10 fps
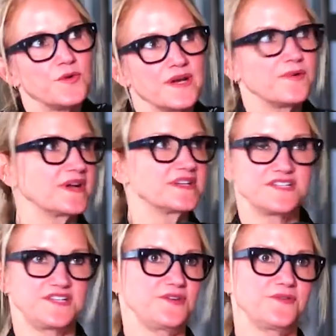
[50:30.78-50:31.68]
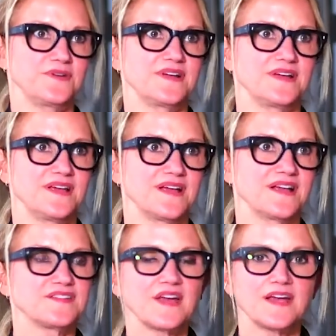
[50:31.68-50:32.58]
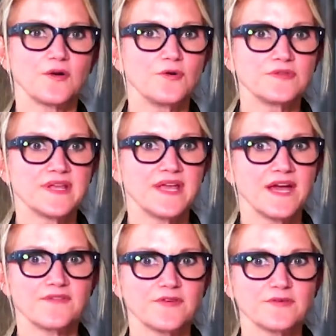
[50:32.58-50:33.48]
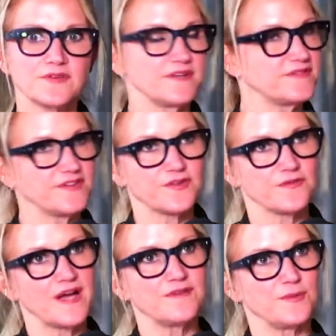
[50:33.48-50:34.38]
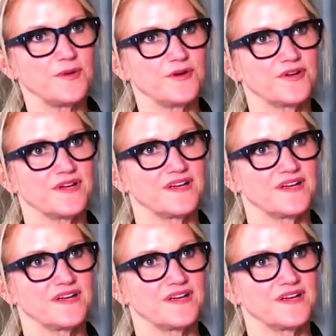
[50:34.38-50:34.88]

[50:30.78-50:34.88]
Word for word: what I wanted to do. Yeah. Because I had only ever lived in survival mode.